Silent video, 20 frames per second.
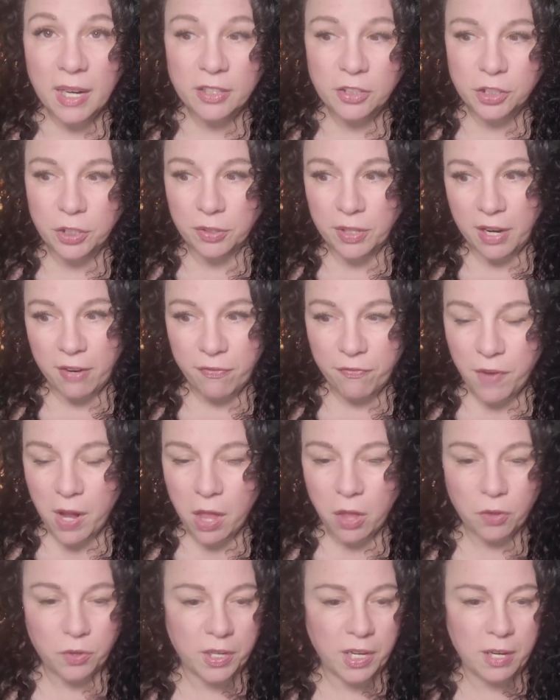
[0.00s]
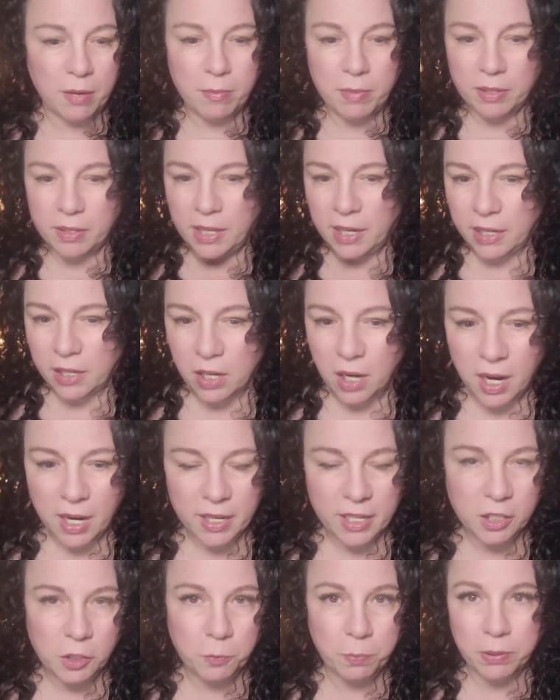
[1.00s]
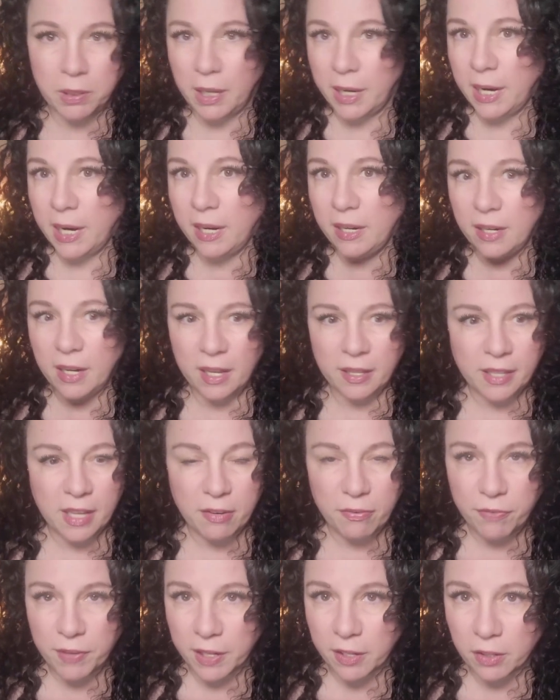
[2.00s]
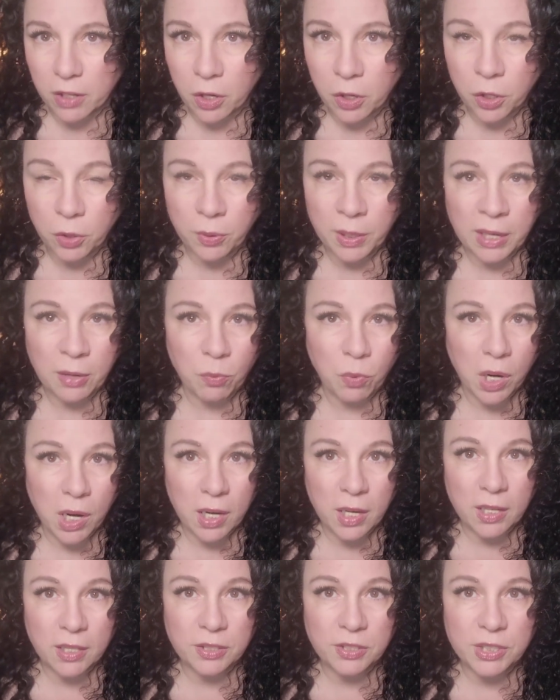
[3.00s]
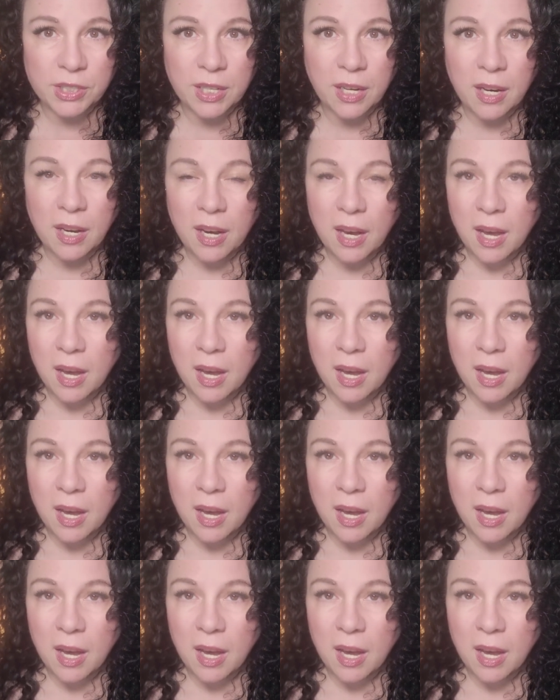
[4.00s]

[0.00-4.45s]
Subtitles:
and so they followed him and they got his plate and they figured out who he was,